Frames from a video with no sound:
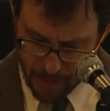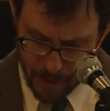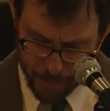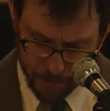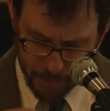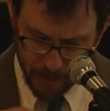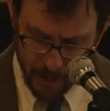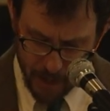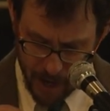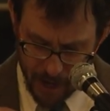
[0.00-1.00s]
Um,
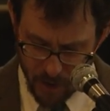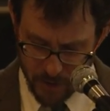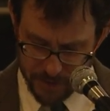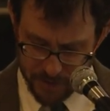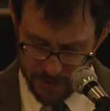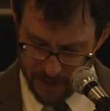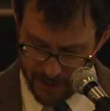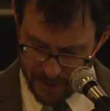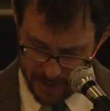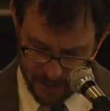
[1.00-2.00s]
I also
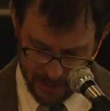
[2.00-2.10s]
think